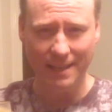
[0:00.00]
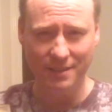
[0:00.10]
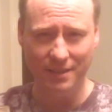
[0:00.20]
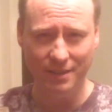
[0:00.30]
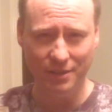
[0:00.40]

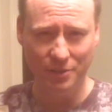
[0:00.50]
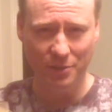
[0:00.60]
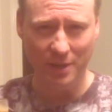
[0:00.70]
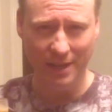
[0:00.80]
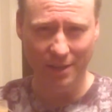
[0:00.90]
hesitant to
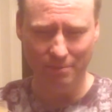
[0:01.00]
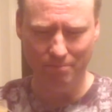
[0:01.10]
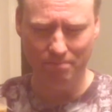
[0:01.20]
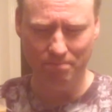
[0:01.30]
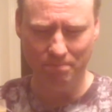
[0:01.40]
try out
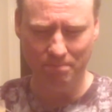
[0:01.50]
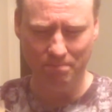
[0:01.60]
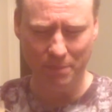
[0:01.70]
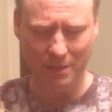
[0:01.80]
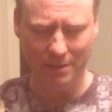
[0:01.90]

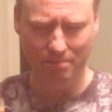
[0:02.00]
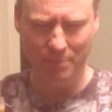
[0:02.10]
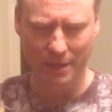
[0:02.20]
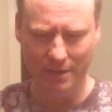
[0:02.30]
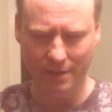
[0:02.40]
butter
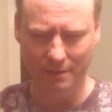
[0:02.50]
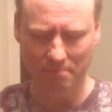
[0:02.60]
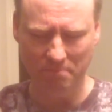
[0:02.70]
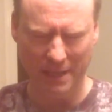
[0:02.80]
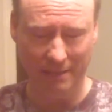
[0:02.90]
beer,
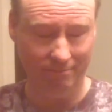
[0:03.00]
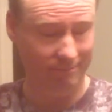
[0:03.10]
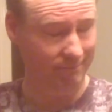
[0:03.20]
but